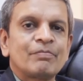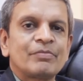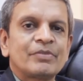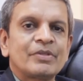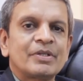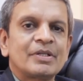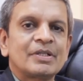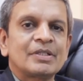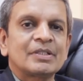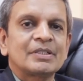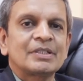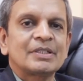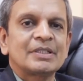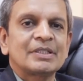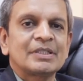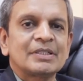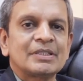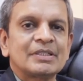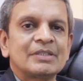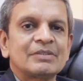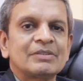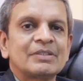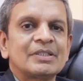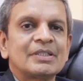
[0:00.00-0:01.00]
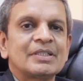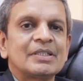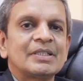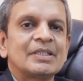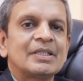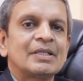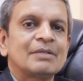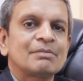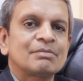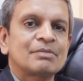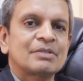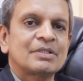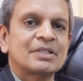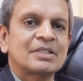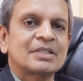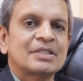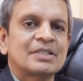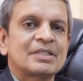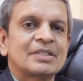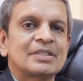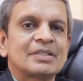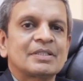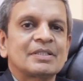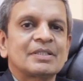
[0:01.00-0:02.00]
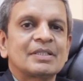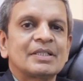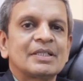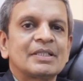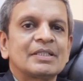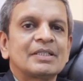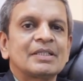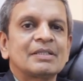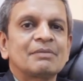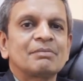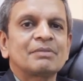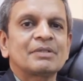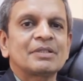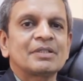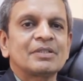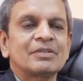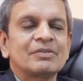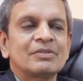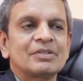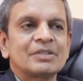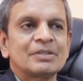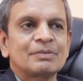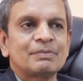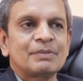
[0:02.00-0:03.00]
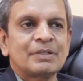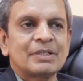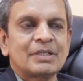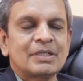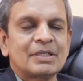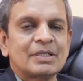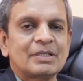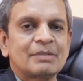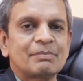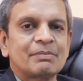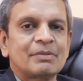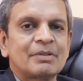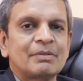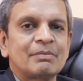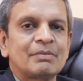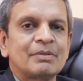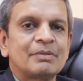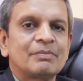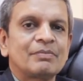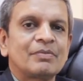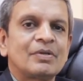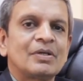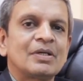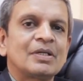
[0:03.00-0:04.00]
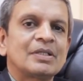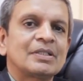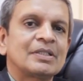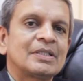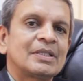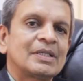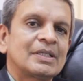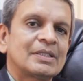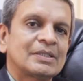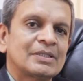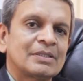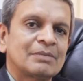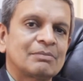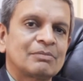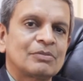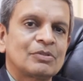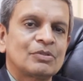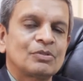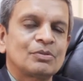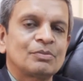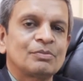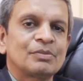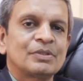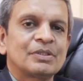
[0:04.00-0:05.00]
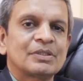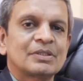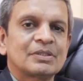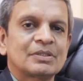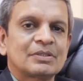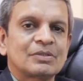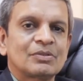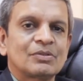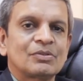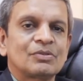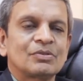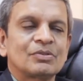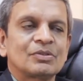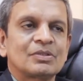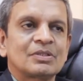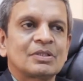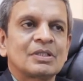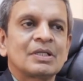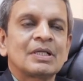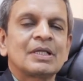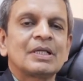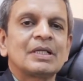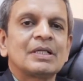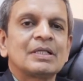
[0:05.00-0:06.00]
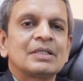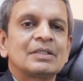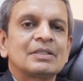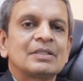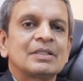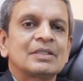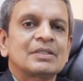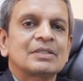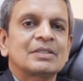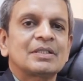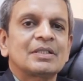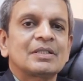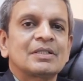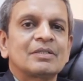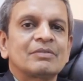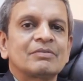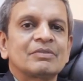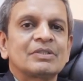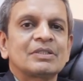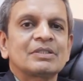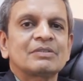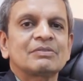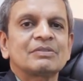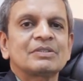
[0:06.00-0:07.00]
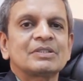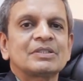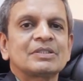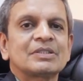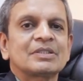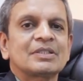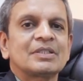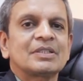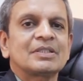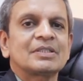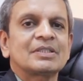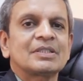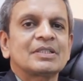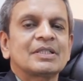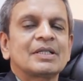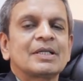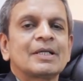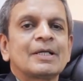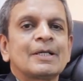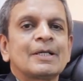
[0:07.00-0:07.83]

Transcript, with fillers: Third thing is, is there any obstruction, either because of the sphincteric problem or there are some tumors, growths, that sort of things which is causing